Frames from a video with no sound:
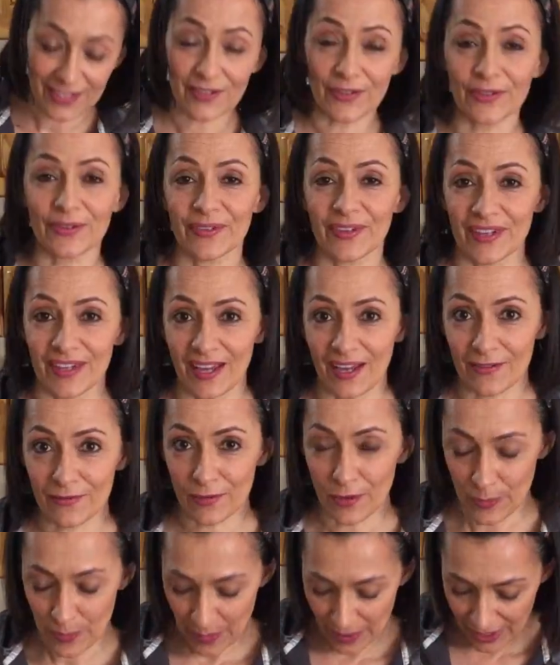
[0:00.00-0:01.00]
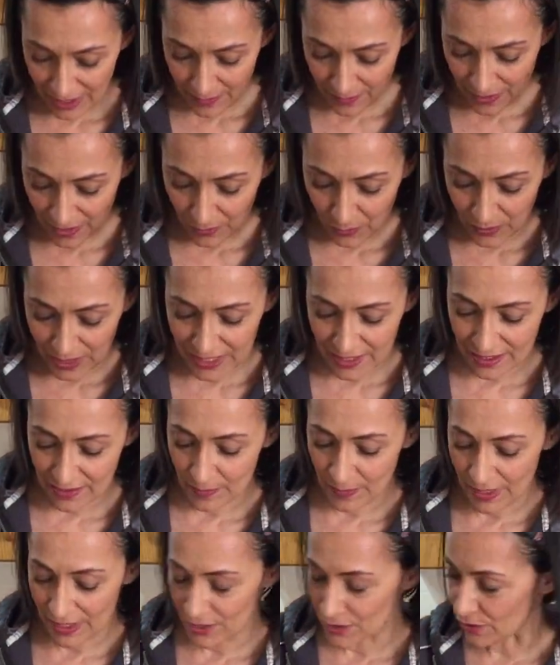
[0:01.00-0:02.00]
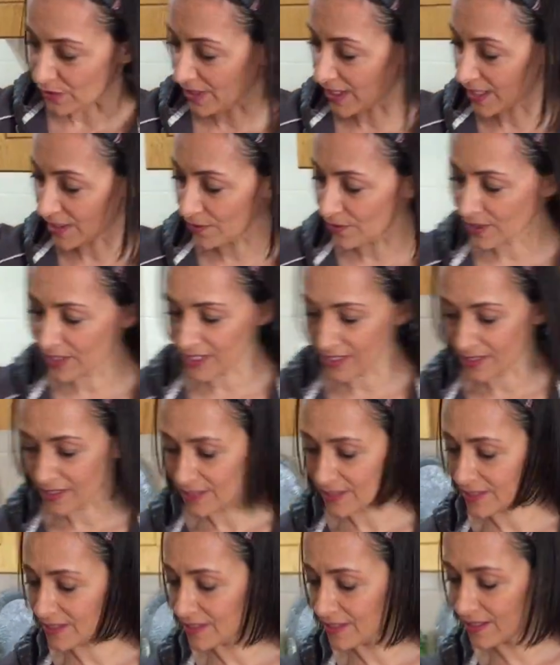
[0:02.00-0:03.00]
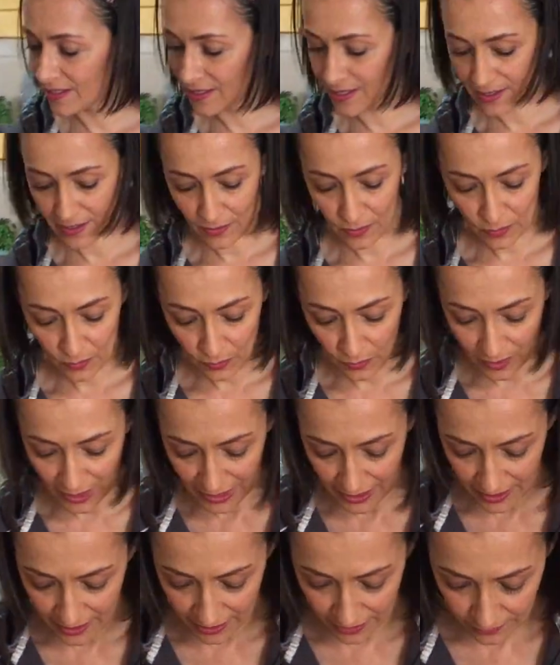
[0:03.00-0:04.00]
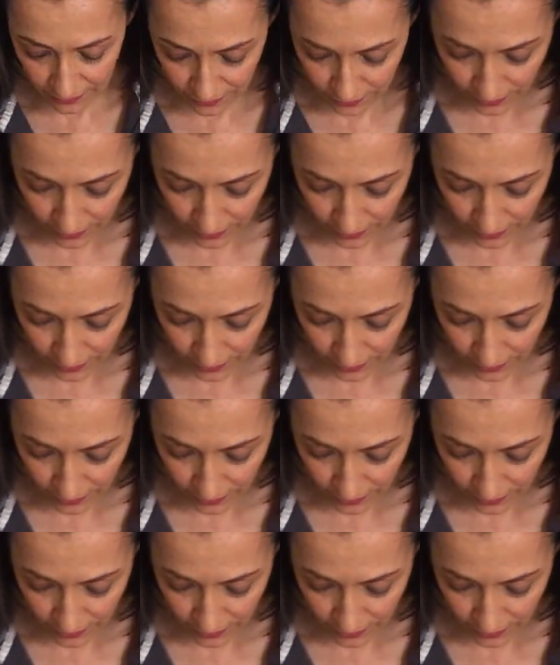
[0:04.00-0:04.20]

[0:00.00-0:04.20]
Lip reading: so I've combined my wet and my dry ingredients well enough